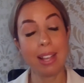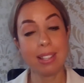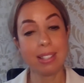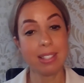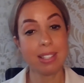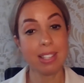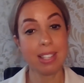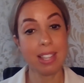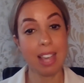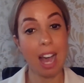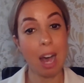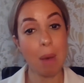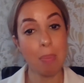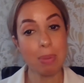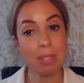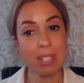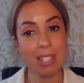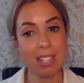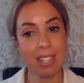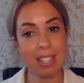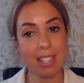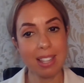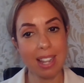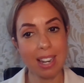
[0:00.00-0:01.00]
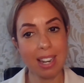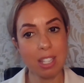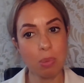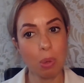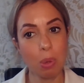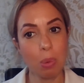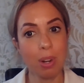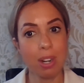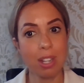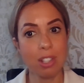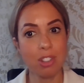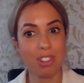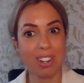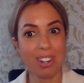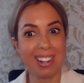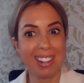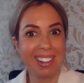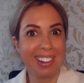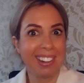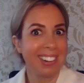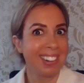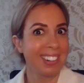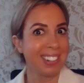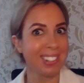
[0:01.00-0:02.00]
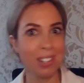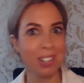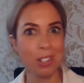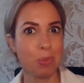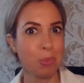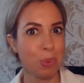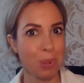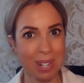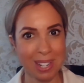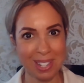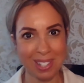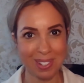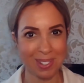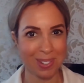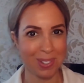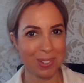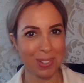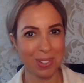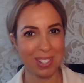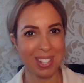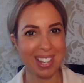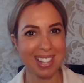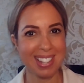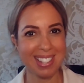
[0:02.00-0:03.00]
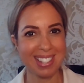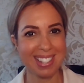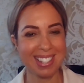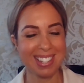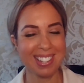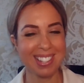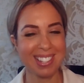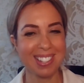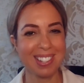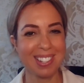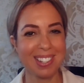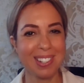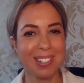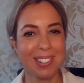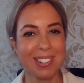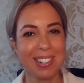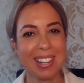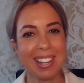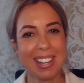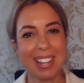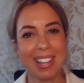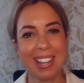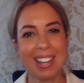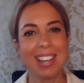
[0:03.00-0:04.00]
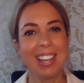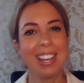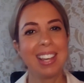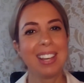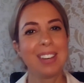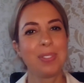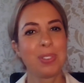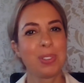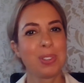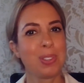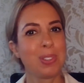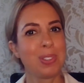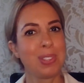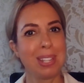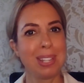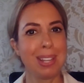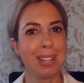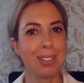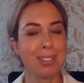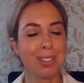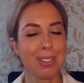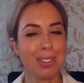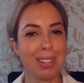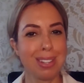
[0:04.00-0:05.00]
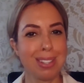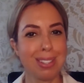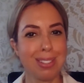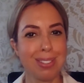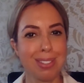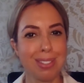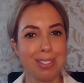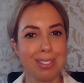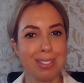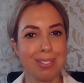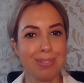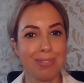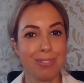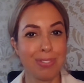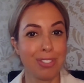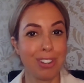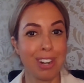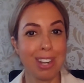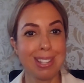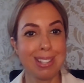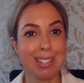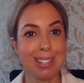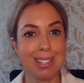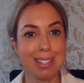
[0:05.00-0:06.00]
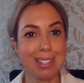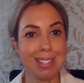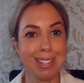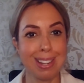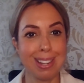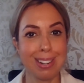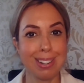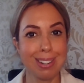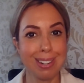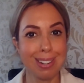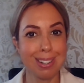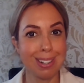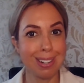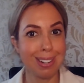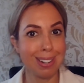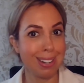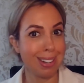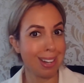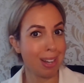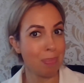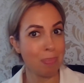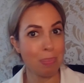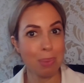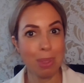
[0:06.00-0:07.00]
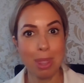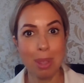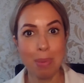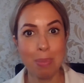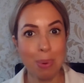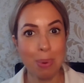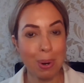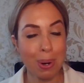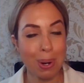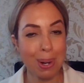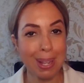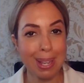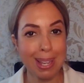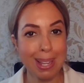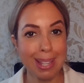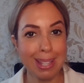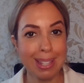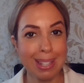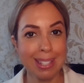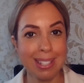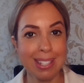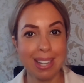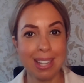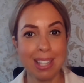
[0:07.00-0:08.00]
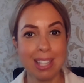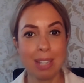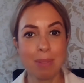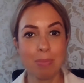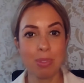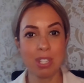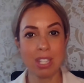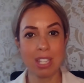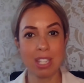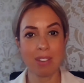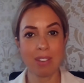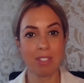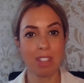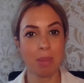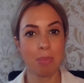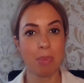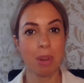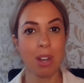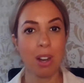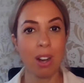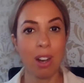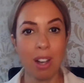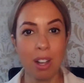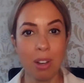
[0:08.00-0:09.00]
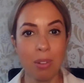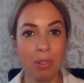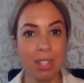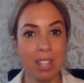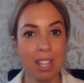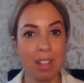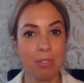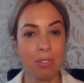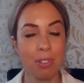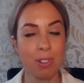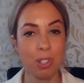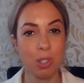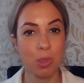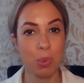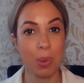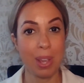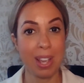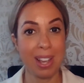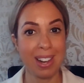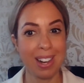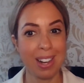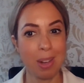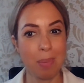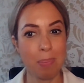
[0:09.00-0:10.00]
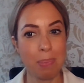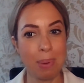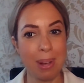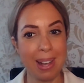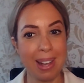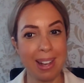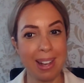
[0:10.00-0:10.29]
the opposite of that is we want to try to encourage morning socializing. So if your teenager has friends that are up in the morning, we'll tell them to give them a call when they first wake up.